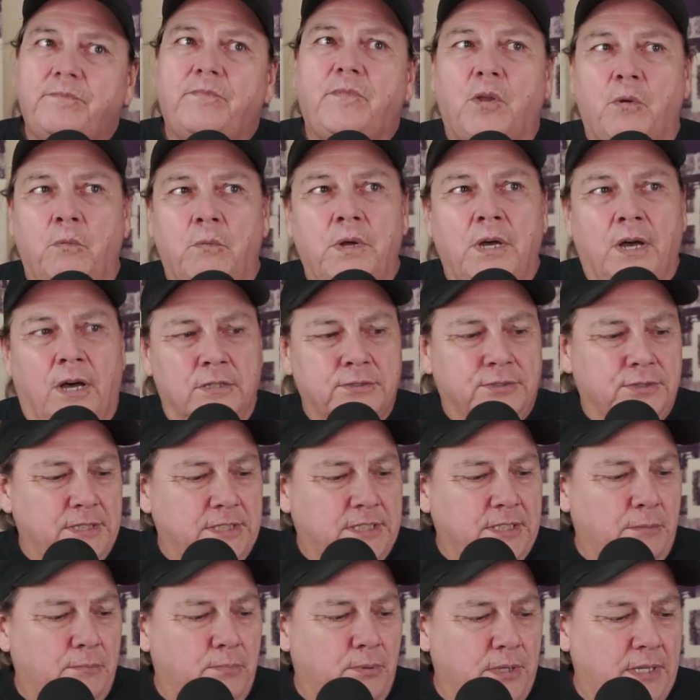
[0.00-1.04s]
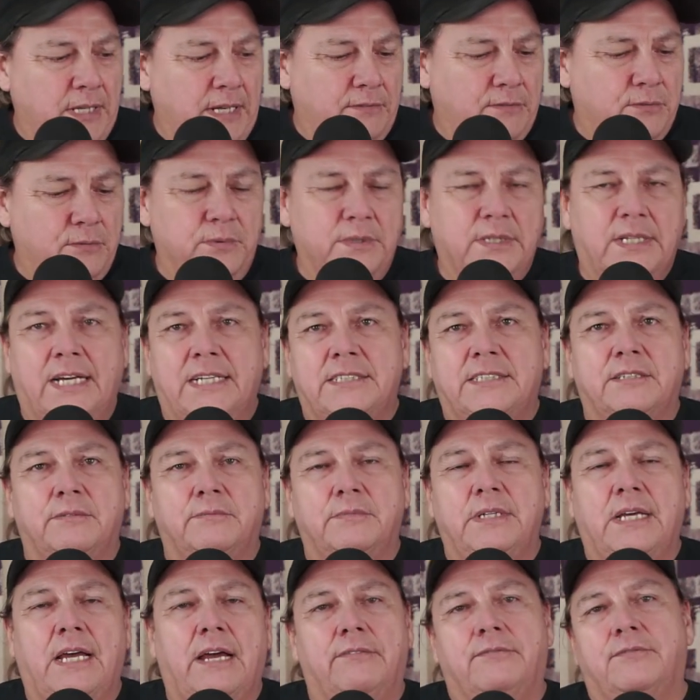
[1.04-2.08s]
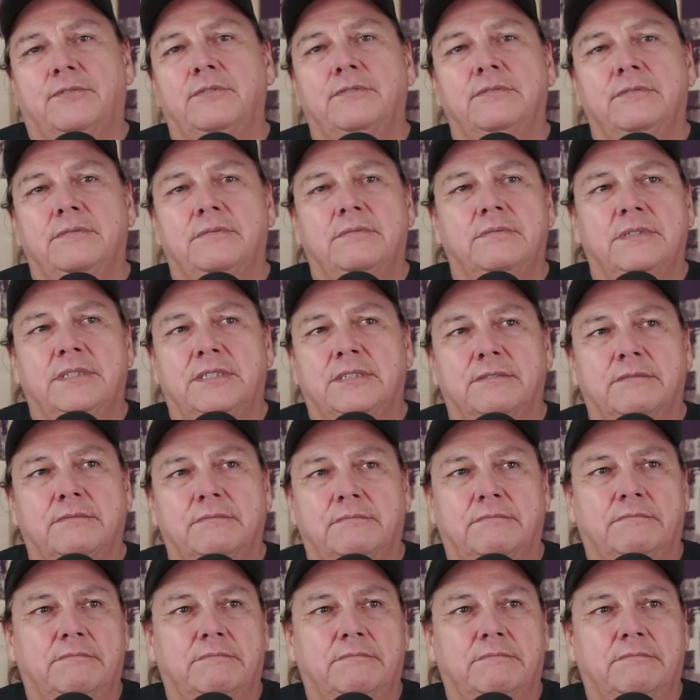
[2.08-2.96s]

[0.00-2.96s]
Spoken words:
we also at some point have to realize that we have to, you know,